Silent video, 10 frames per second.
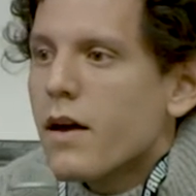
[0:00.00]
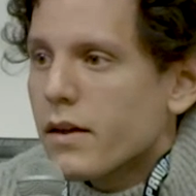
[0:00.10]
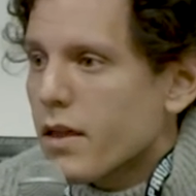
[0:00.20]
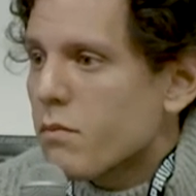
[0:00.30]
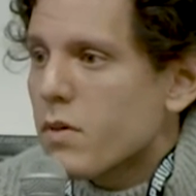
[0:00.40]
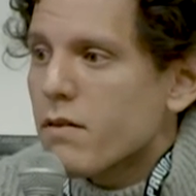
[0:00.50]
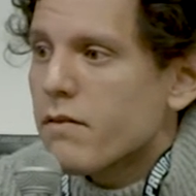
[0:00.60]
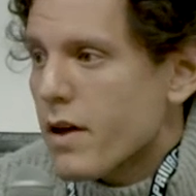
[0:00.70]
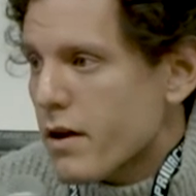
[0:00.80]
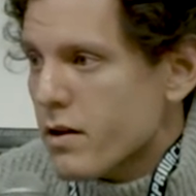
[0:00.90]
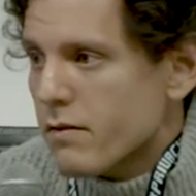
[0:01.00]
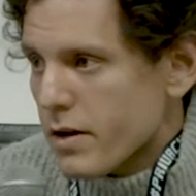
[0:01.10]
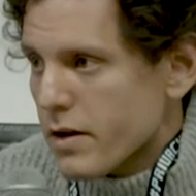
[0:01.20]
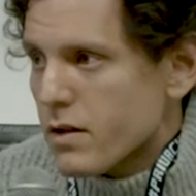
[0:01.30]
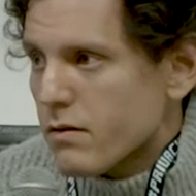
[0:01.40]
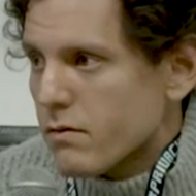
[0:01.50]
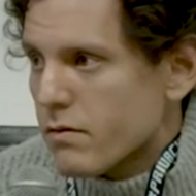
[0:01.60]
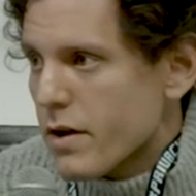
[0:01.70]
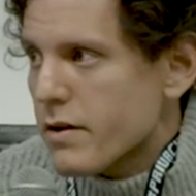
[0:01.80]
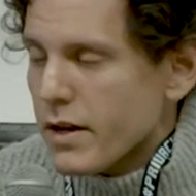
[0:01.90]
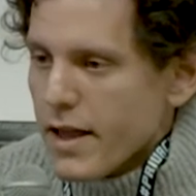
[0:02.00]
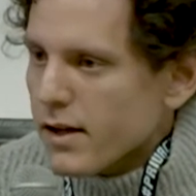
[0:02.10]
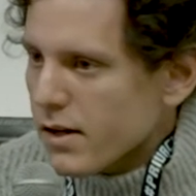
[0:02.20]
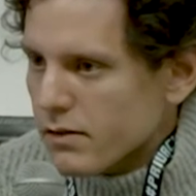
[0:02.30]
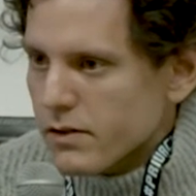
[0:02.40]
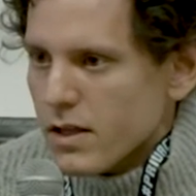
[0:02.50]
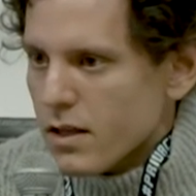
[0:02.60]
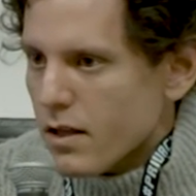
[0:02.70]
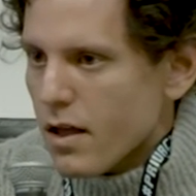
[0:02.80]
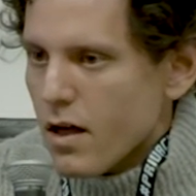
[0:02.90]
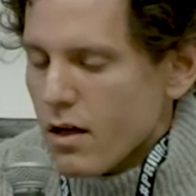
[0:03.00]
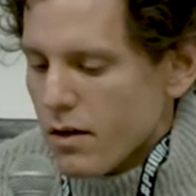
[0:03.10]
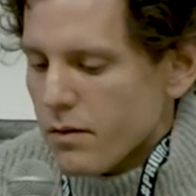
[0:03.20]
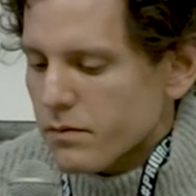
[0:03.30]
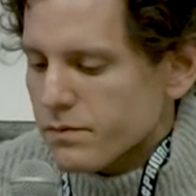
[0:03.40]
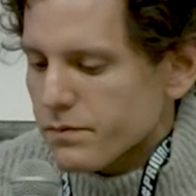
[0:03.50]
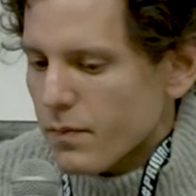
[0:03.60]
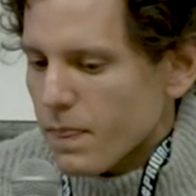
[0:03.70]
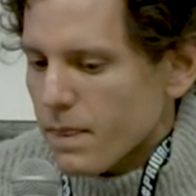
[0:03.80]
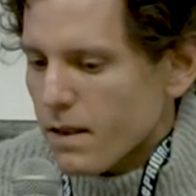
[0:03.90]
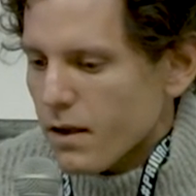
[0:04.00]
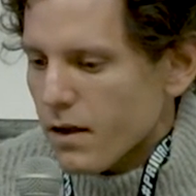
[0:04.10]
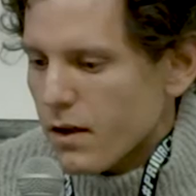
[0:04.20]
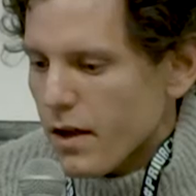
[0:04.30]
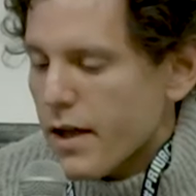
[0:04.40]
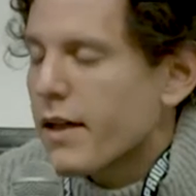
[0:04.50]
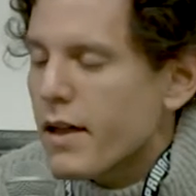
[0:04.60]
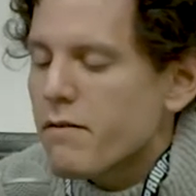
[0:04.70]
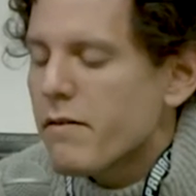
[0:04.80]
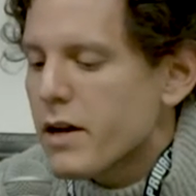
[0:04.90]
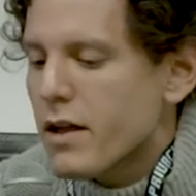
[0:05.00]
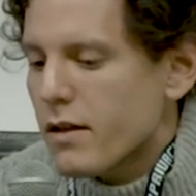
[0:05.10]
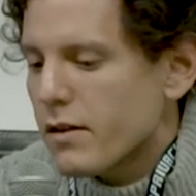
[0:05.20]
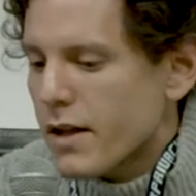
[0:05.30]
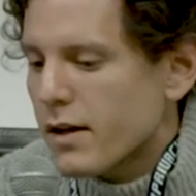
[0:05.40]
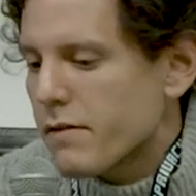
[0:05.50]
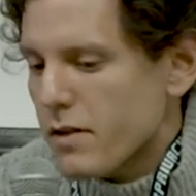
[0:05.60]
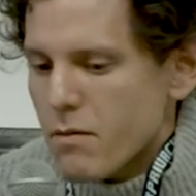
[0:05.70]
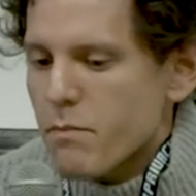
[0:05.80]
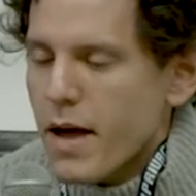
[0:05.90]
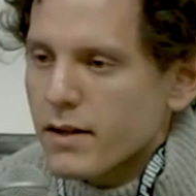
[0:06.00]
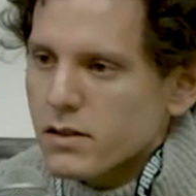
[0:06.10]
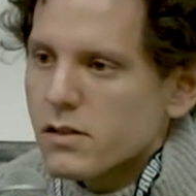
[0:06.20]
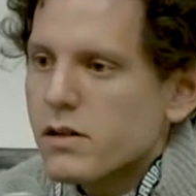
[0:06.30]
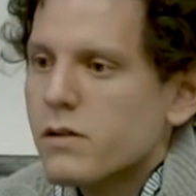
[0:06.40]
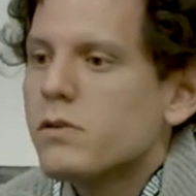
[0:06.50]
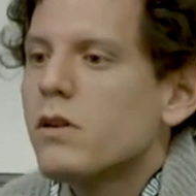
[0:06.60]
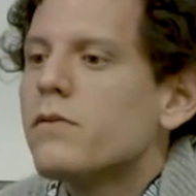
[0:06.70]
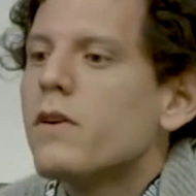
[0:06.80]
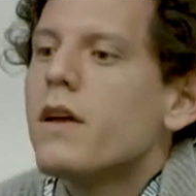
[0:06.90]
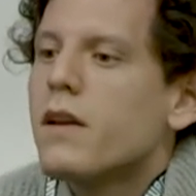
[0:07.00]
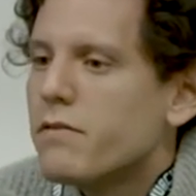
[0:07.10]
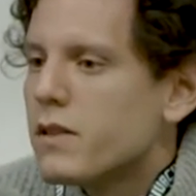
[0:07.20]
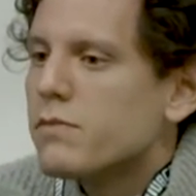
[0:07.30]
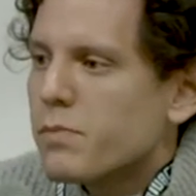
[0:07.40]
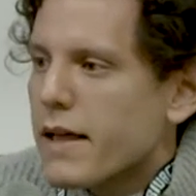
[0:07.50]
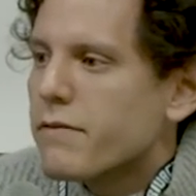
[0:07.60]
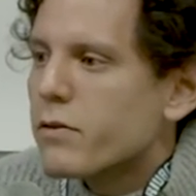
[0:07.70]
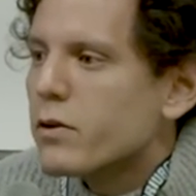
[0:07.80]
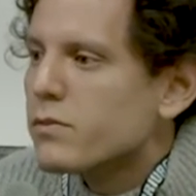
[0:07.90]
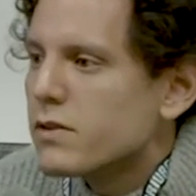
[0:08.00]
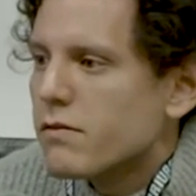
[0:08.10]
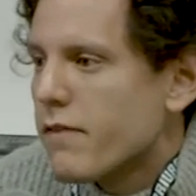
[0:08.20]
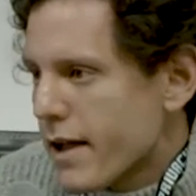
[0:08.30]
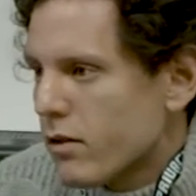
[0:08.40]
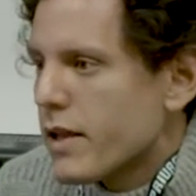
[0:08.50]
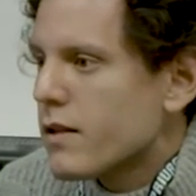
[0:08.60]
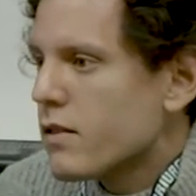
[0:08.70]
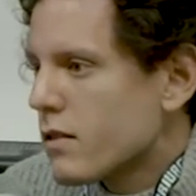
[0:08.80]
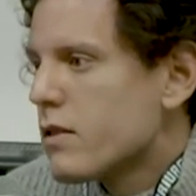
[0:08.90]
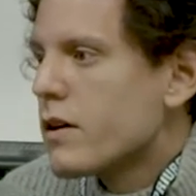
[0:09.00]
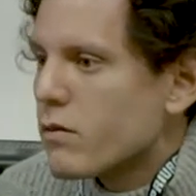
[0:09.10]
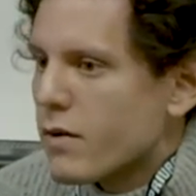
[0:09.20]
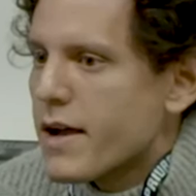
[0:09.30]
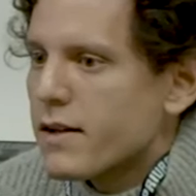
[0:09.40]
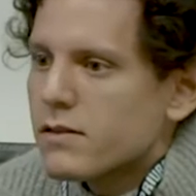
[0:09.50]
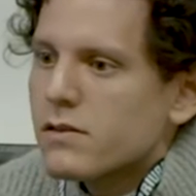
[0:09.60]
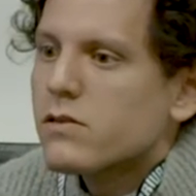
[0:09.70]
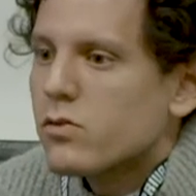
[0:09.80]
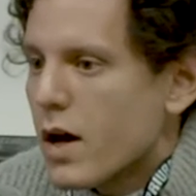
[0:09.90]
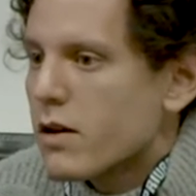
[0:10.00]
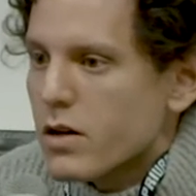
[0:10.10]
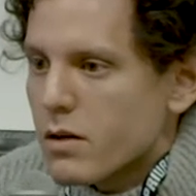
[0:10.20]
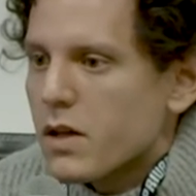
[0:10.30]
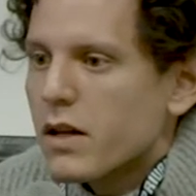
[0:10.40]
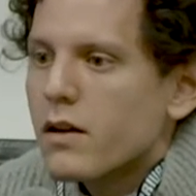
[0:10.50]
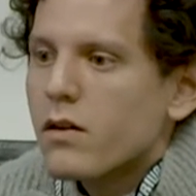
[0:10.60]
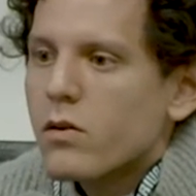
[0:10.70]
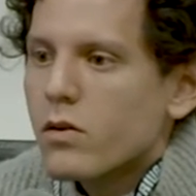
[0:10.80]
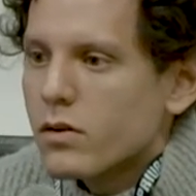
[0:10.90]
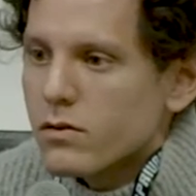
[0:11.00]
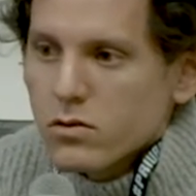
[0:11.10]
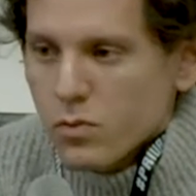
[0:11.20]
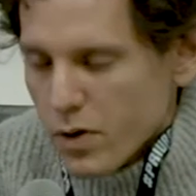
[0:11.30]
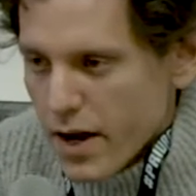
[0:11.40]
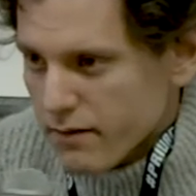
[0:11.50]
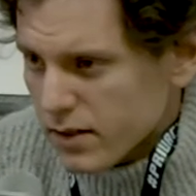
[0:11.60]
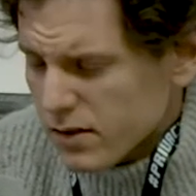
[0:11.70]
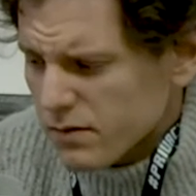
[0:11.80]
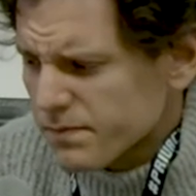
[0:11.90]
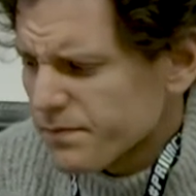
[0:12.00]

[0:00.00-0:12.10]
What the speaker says: can be very, very, very negatively, can have a very negative impact in terms of if these platforms violate their rights to anonymity or to privacy.